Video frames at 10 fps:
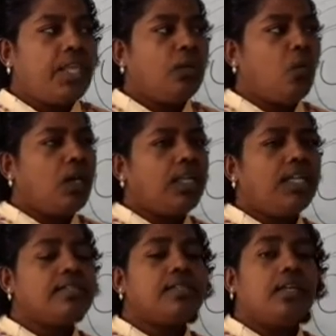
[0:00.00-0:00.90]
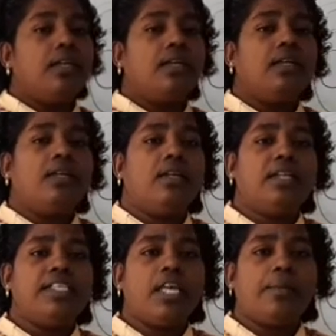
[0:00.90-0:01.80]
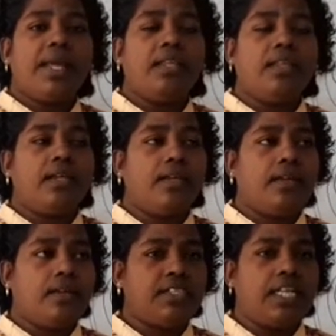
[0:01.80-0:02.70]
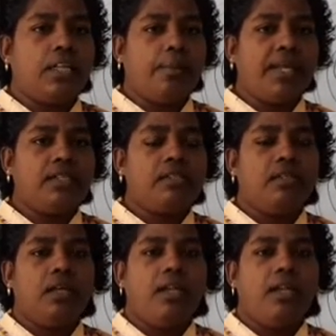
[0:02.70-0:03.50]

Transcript: Then what else determine the settlements?